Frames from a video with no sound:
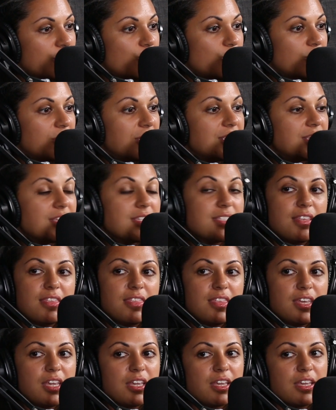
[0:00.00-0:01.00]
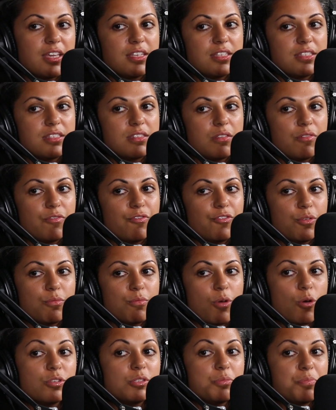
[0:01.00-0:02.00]
Well, this is the thing is for
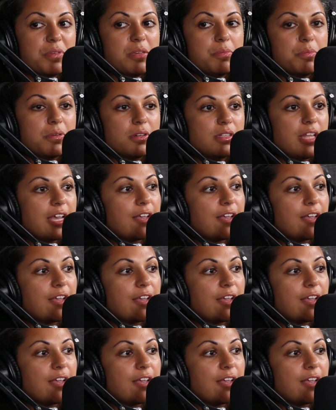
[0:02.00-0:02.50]
most people,